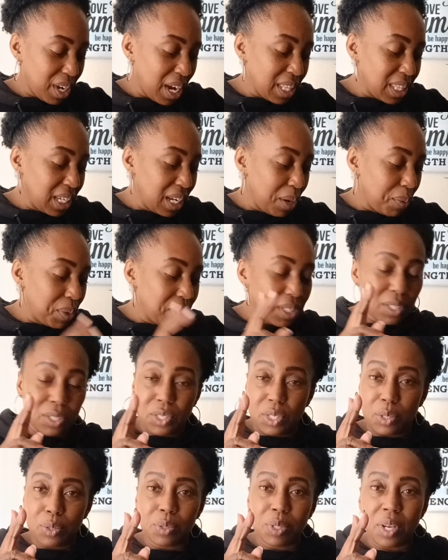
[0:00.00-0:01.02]
I think I went to
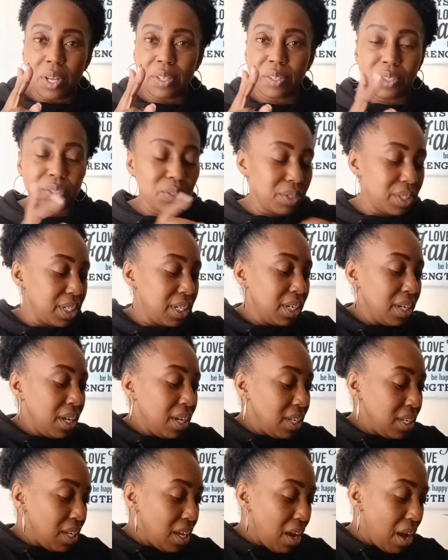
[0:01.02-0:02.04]
two Dollar Tree
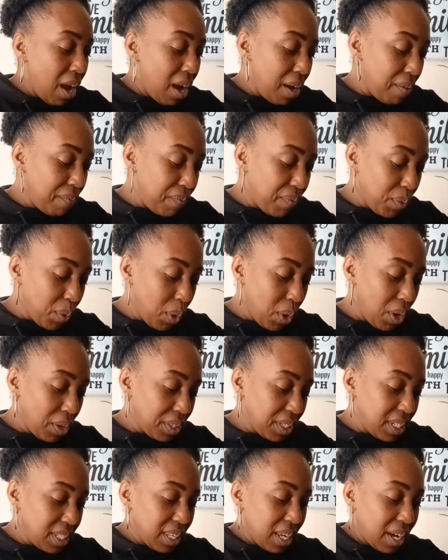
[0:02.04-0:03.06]
um, for all
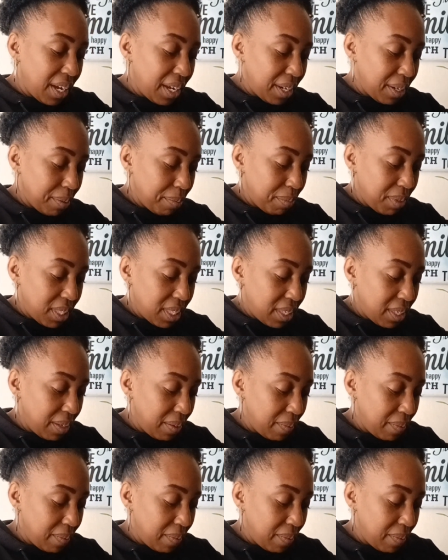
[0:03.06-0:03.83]
these items.